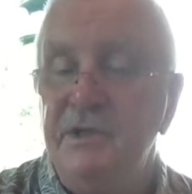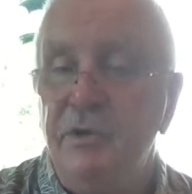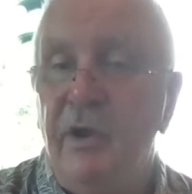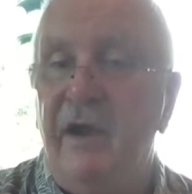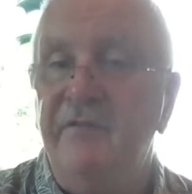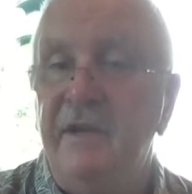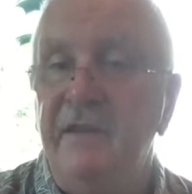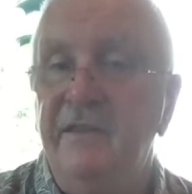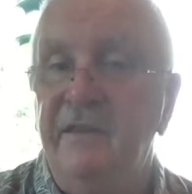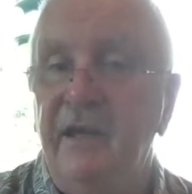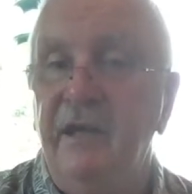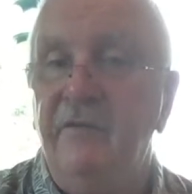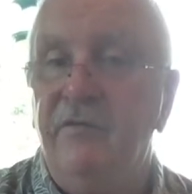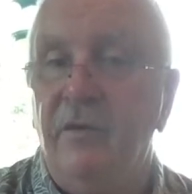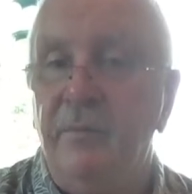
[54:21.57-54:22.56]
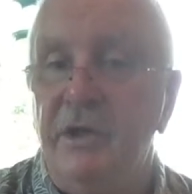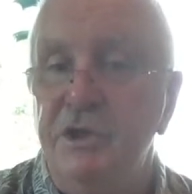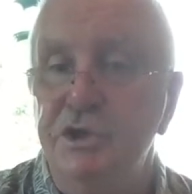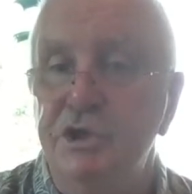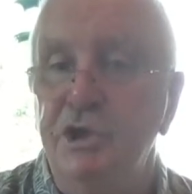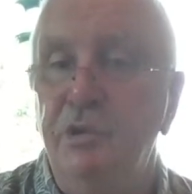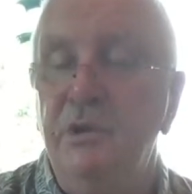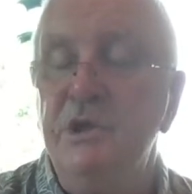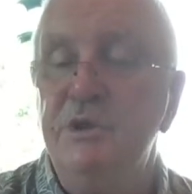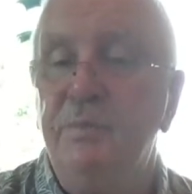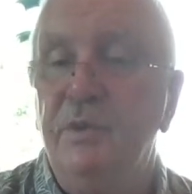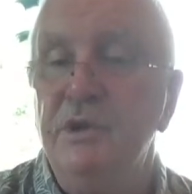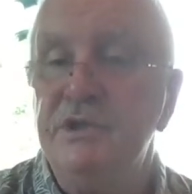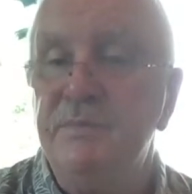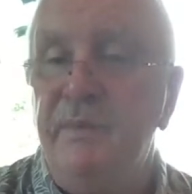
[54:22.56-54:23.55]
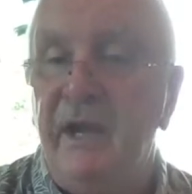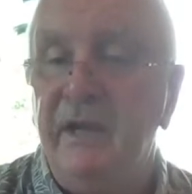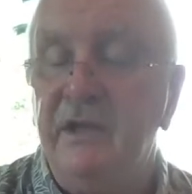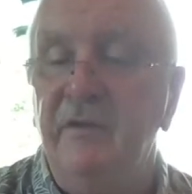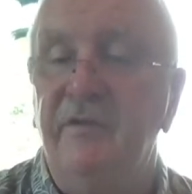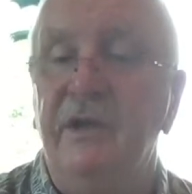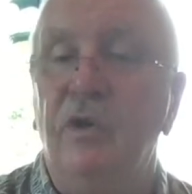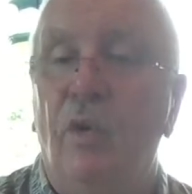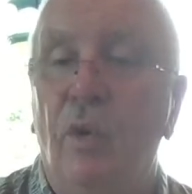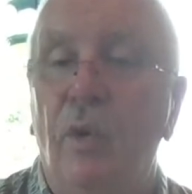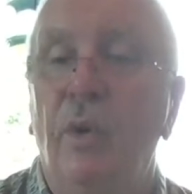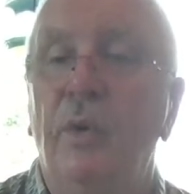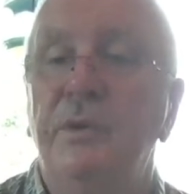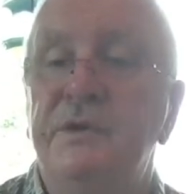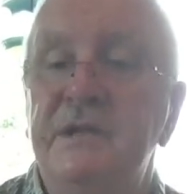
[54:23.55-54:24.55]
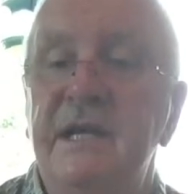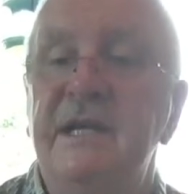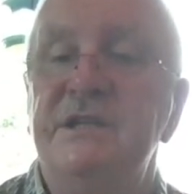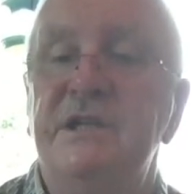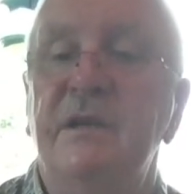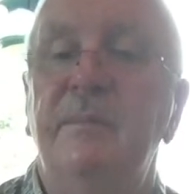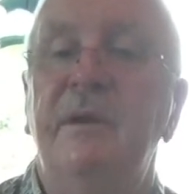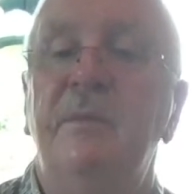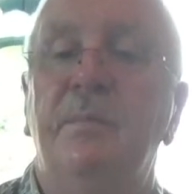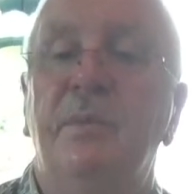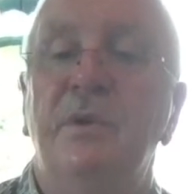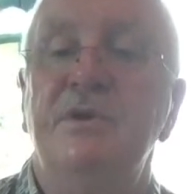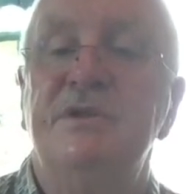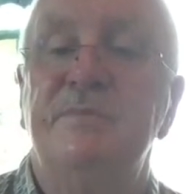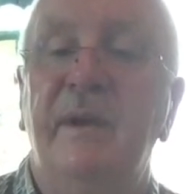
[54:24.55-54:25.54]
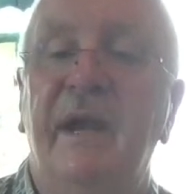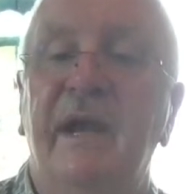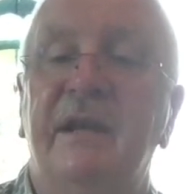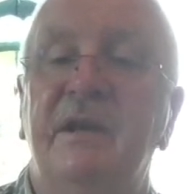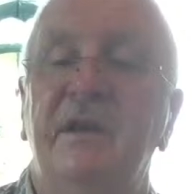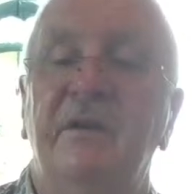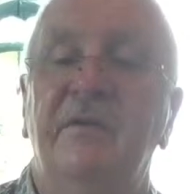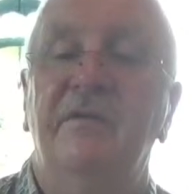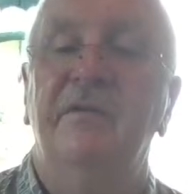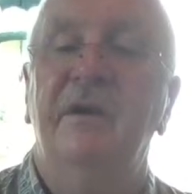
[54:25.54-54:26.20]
you have to think from a Jewish perspective, an Old Testament perspective,